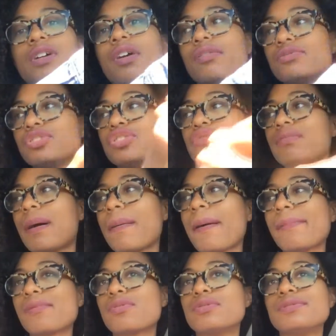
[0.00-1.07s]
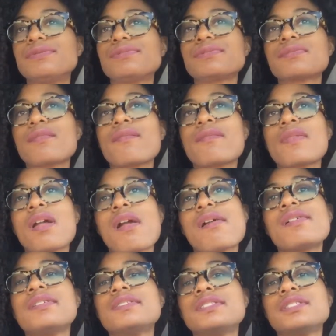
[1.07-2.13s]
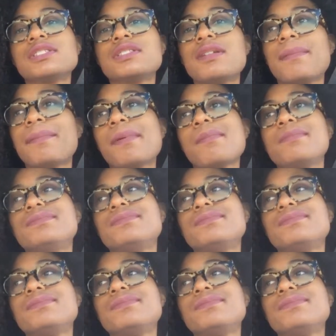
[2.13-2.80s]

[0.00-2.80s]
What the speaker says: Oh shoot, my hot pool. Slipping.